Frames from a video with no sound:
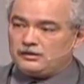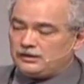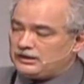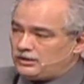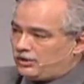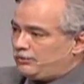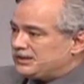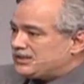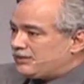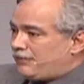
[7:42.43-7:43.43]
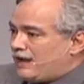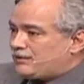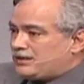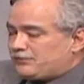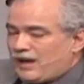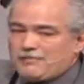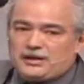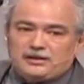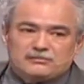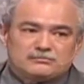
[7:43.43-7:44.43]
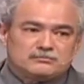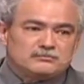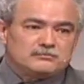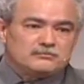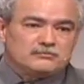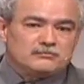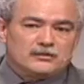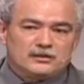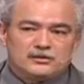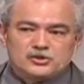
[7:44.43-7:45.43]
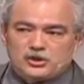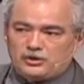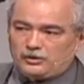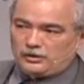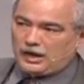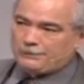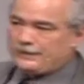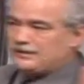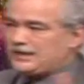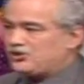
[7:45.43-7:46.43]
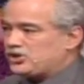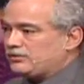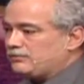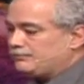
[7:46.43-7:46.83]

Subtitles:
He's the only one that survived in his family. So I pay attention.